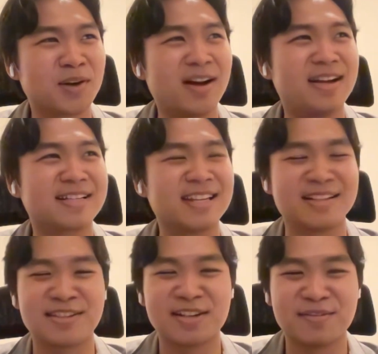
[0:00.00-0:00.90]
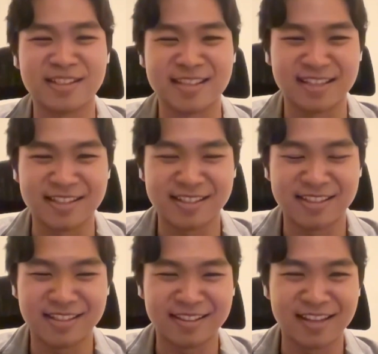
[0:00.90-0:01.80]
products and
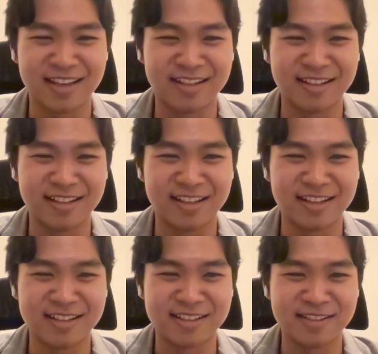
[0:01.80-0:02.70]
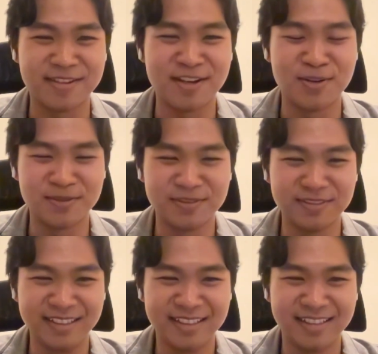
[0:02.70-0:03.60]
services that is
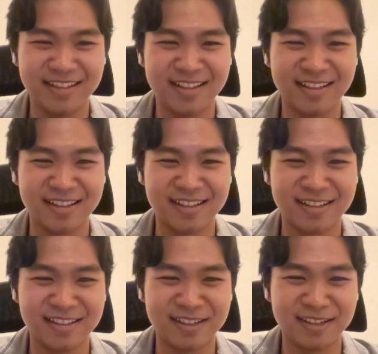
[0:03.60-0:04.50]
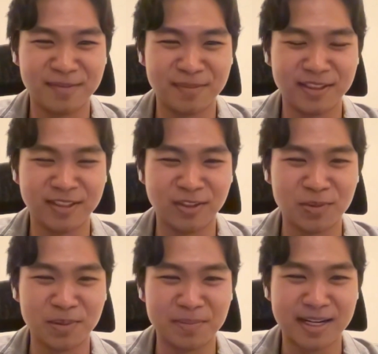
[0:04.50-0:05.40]
known in the
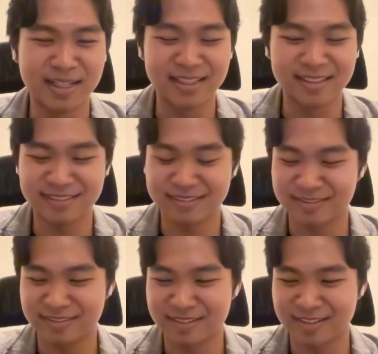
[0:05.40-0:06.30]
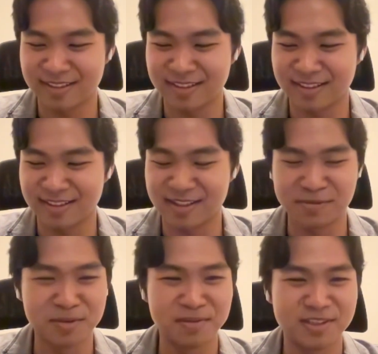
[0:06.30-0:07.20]
global market.
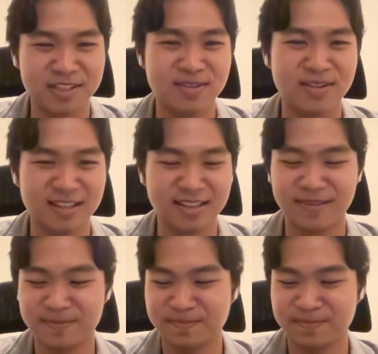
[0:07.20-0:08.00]
That's what we should do, I think.